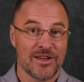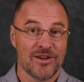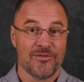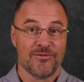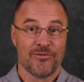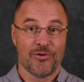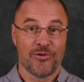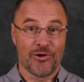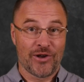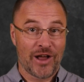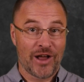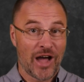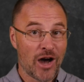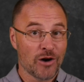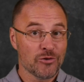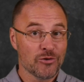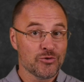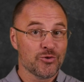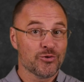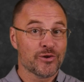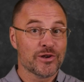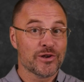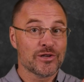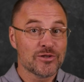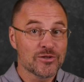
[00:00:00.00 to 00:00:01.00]
for how
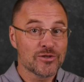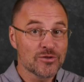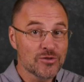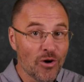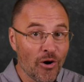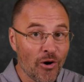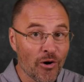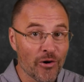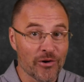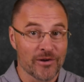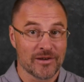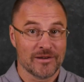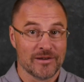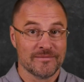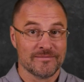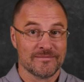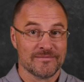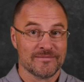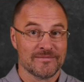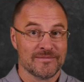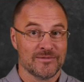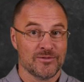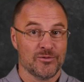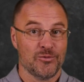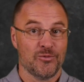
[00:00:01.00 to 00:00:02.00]
to restore
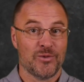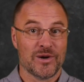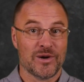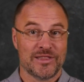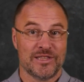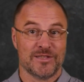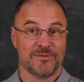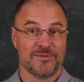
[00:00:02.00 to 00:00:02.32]
what